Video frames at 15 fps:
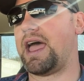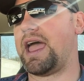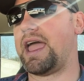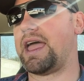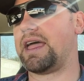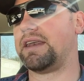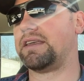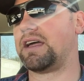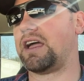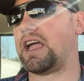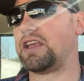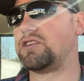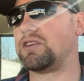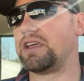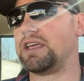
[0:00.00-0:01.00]
And
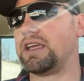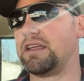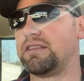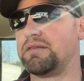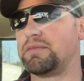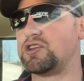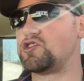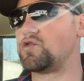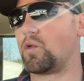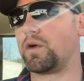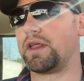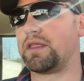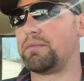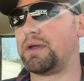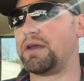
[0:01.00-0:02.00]
you can get the
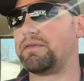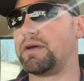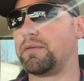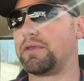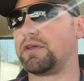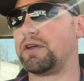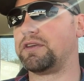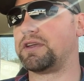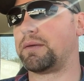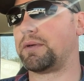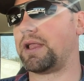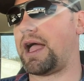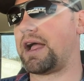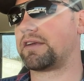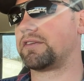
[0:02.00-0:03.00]
majority of the benefit with good
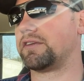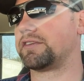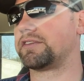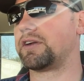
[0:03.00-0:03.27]
double axles.